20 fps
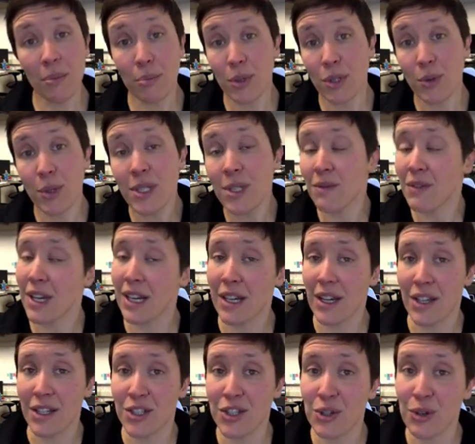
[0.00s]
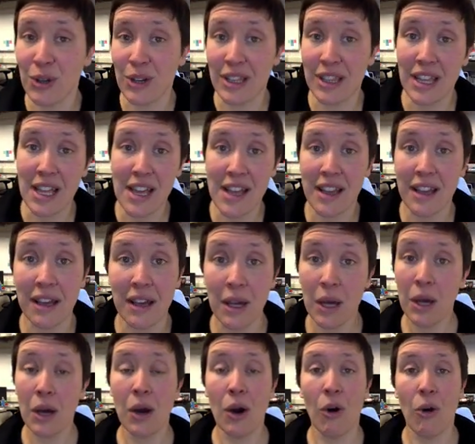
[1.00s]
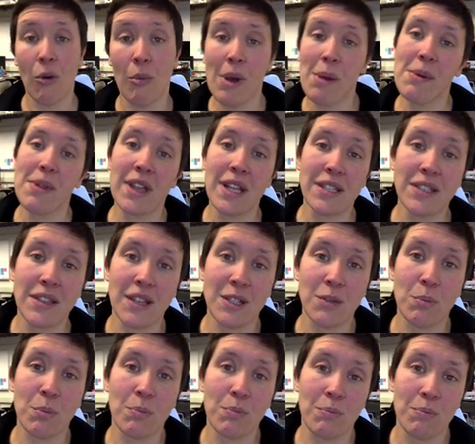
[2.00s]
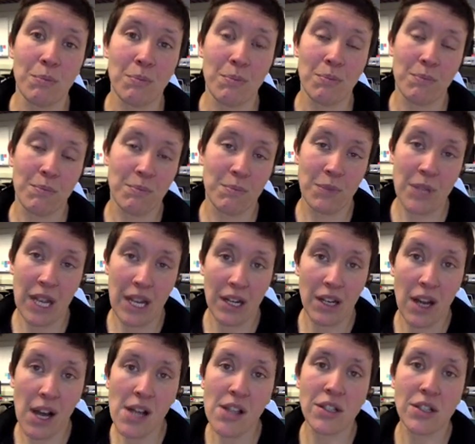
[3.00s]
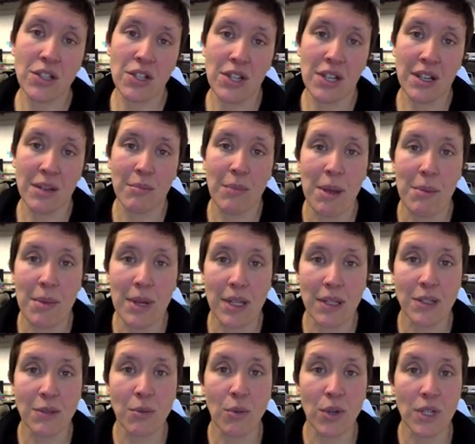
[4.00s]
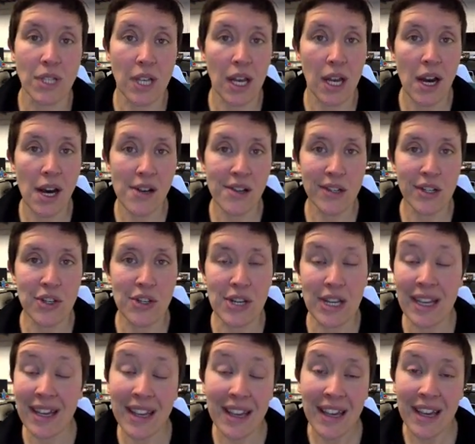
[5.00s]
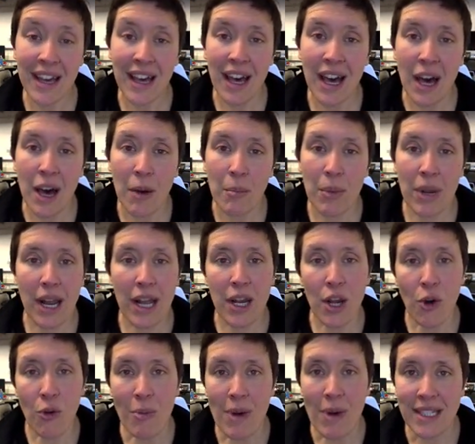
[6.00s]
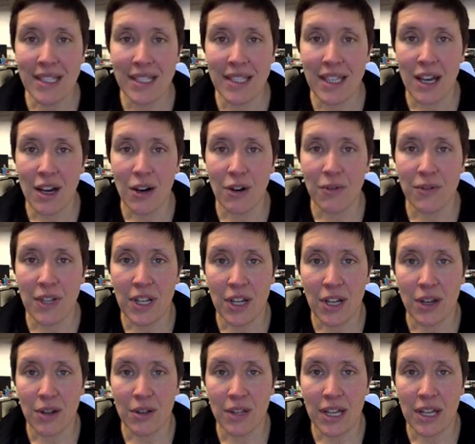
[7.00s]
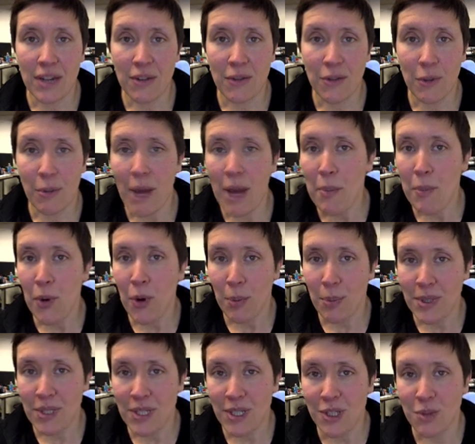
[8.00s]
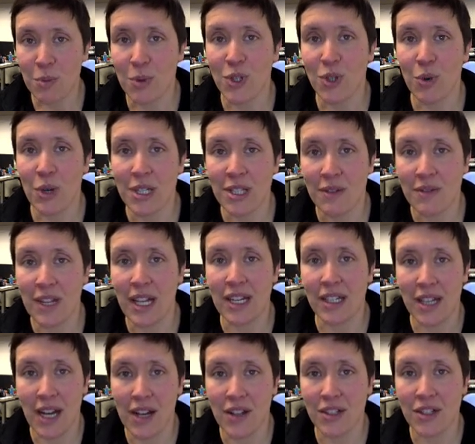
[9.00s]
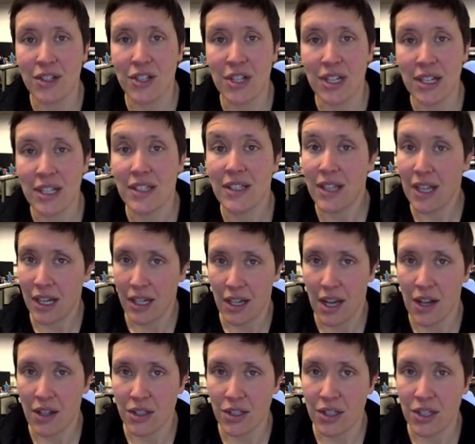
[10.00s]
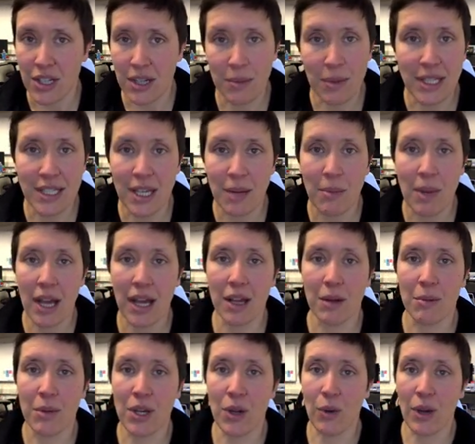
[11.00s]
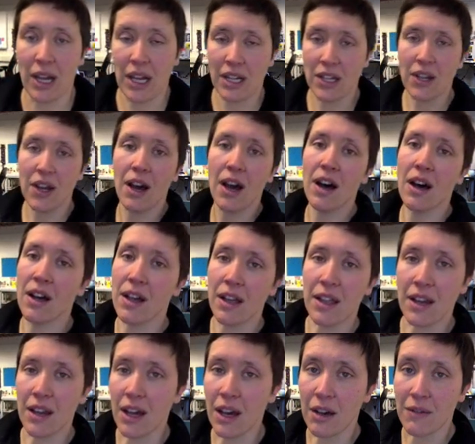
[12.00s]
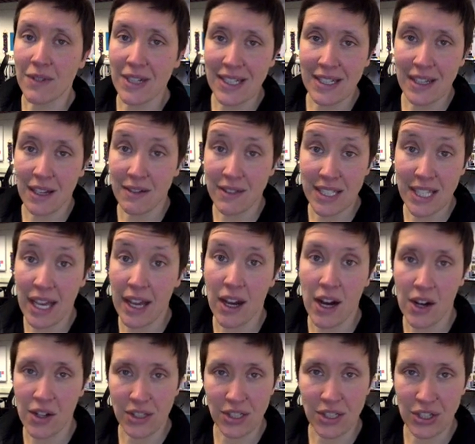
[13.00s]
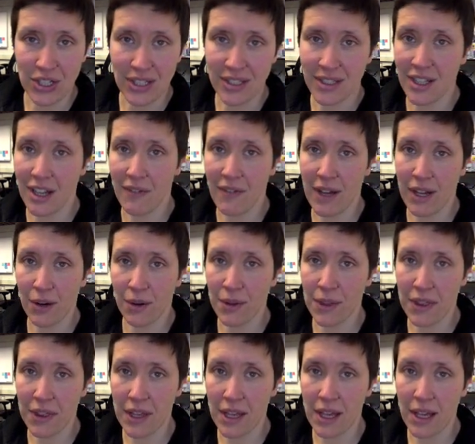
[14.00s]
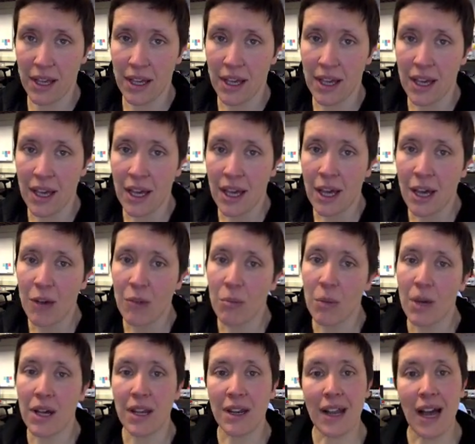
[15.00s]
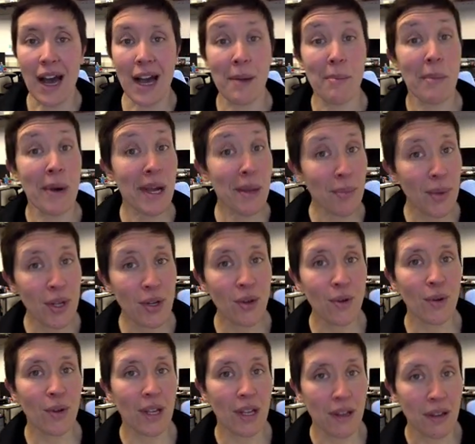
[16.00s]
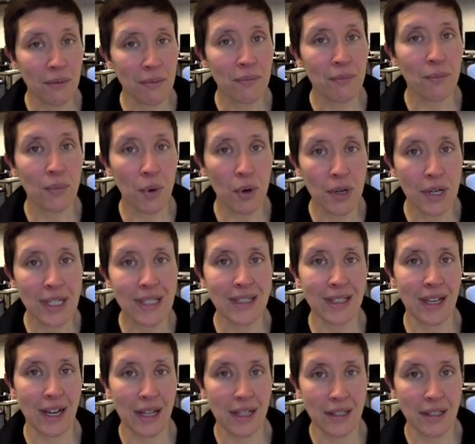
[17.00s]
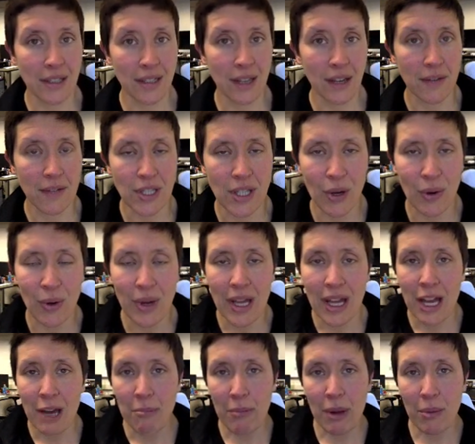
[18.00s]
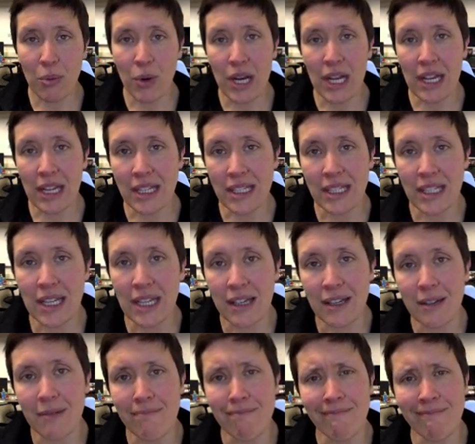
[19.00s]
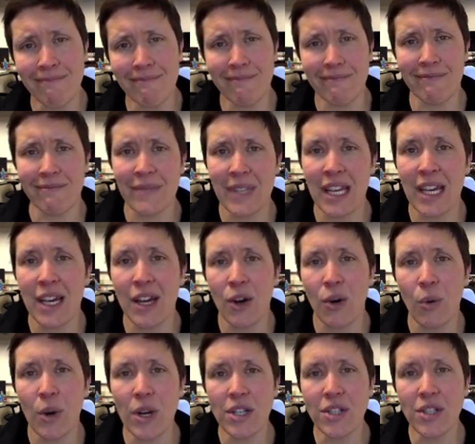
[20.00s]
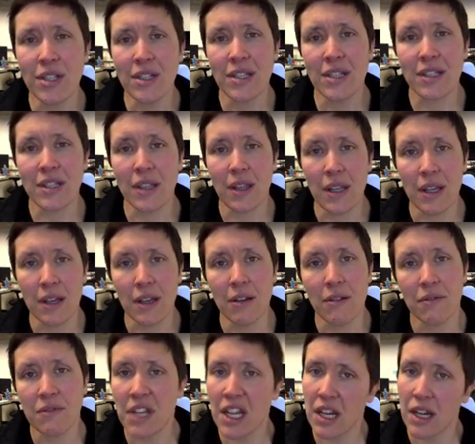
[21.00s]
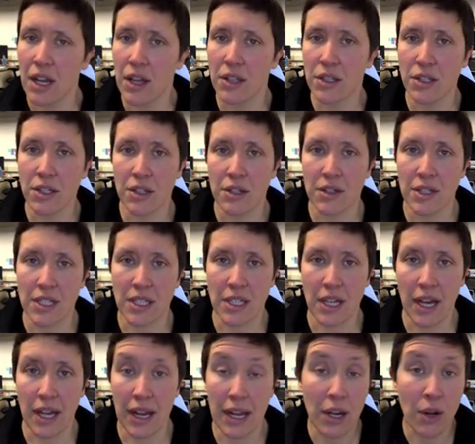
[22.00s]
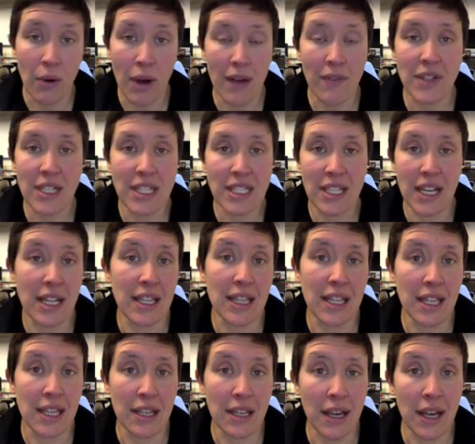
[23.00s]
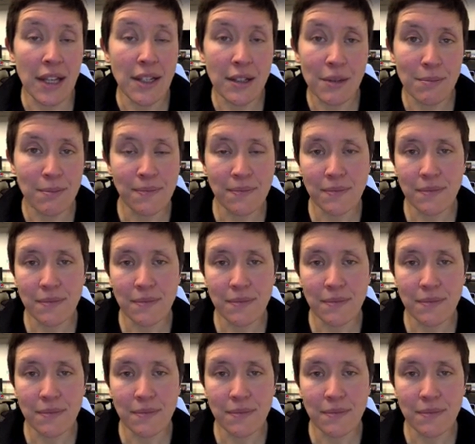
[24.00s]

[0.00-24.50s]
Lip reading: Persuasive technology, you could think, well, maybe that's less technology and maybe it's more psychology. But I know myself to know that for my purposes, persuasive technology is technology because I'm not going to be doing a ton of psychology stuff, I don't think. But I might be doing more design stuff. So my brain is thinking, where should this live, technology or design? I don't have a design thing yet.